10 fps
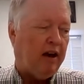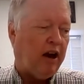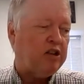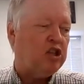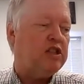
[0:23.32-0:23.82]

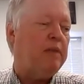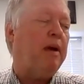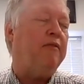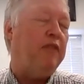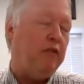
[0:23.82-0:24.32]
uh, I should say,
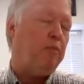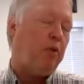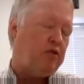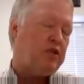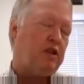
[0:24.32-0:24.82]
my
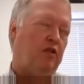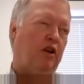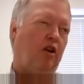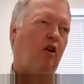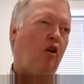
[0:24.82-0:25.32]
favorite person on
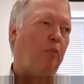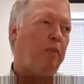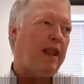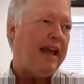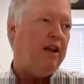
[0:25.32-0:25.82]
the
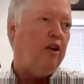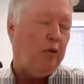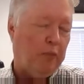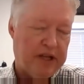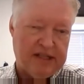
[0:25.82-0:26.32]
whole planet
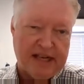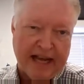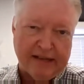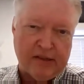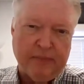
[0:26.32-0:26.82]
on
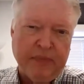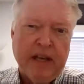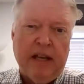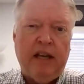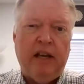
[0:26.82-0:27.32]
Wednesdays.
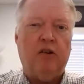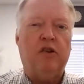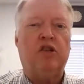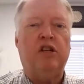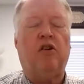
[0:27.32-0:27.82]

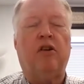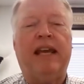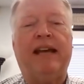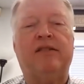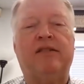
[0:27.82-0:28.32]
Here, she's our
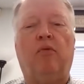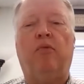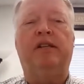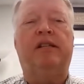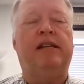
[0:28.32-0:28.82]
guest on
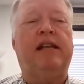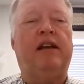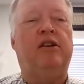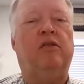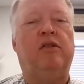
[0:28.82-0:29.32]
Wednesdays.
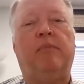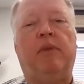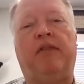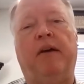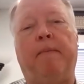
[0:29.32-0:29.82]
How you doing,
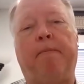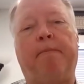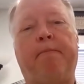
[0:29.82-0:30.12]
Samantha?